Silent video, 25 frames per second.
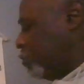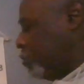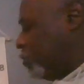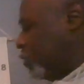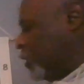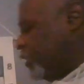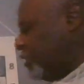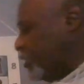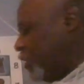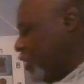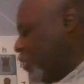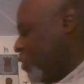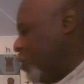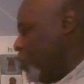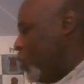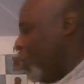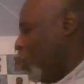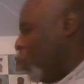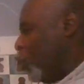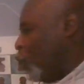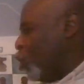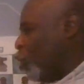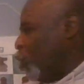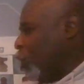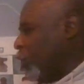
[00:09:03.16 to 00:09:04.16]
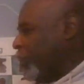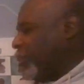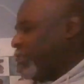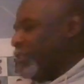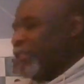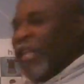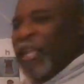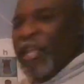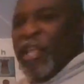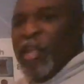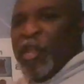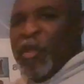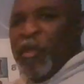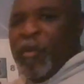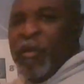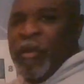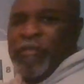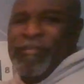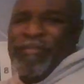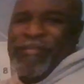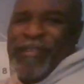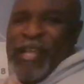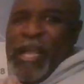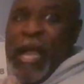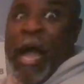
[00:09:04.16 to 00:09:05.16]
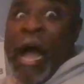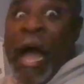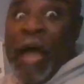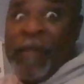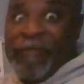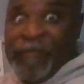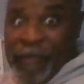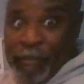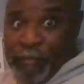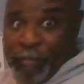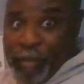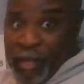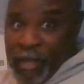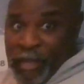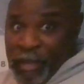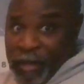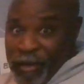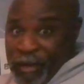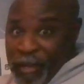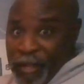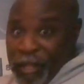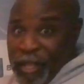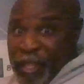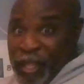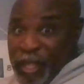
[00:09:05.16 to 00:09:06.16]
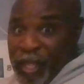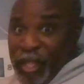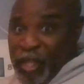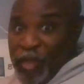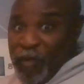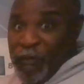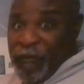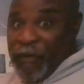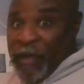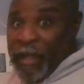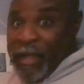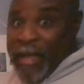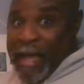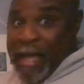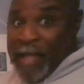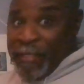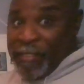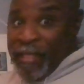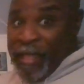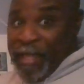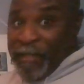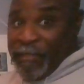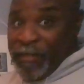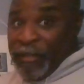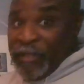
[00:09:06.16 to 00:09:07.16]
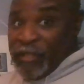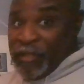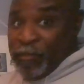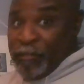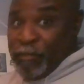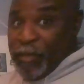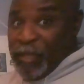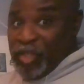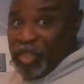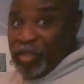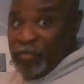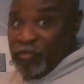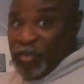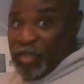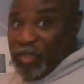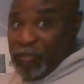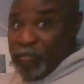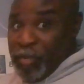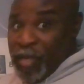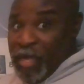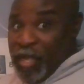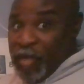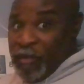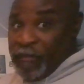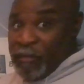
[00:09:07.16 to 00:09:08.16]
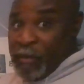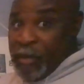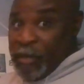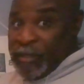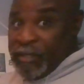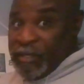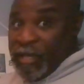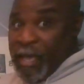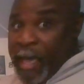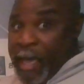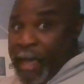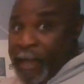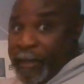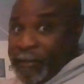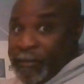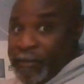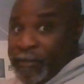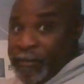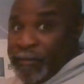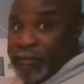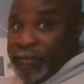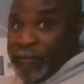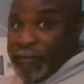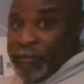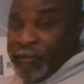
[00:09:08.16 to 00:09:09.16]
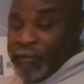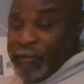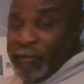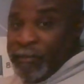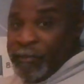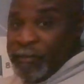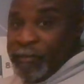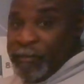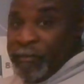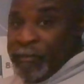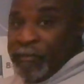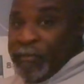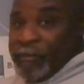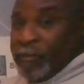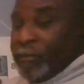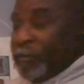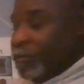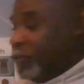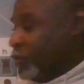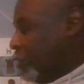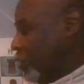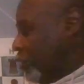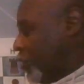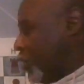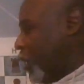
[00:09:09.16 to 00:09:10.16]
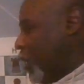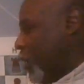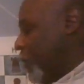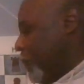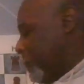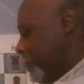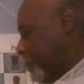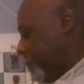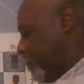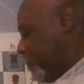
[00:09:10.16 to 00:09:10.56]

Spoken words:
let's say, God forbid, you forgot that this bishop was being attacked. Okay?